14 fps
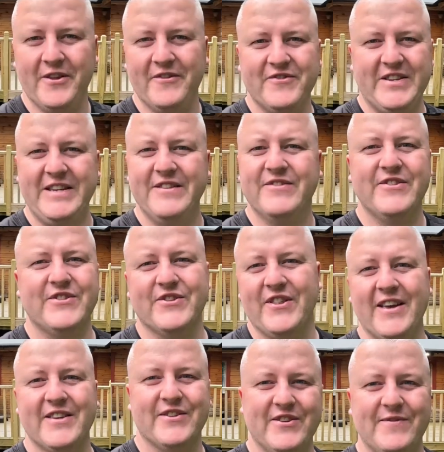I love seafood, so
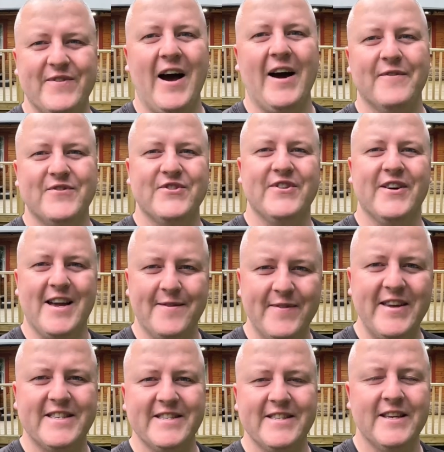that's going to be absolutely
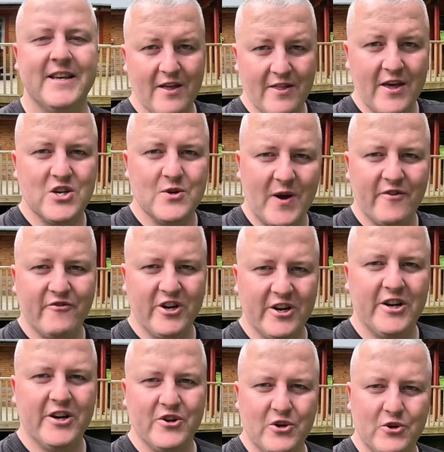amazing. This should be a
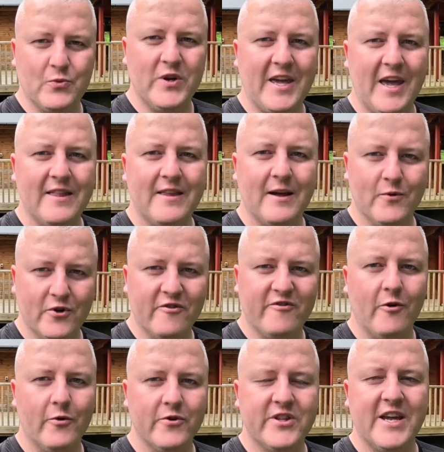really good weekend. I'm looking
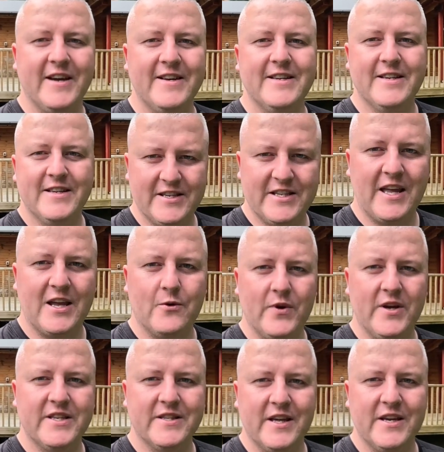forward to it. Stick
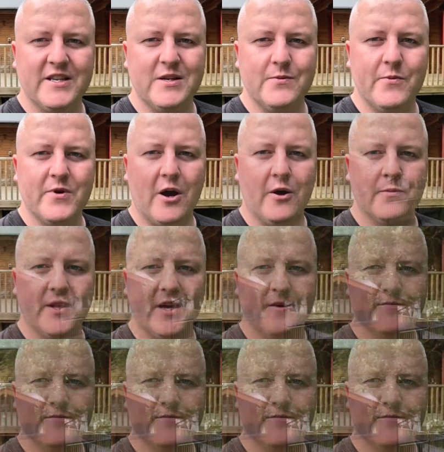with us and let's see what we get up to.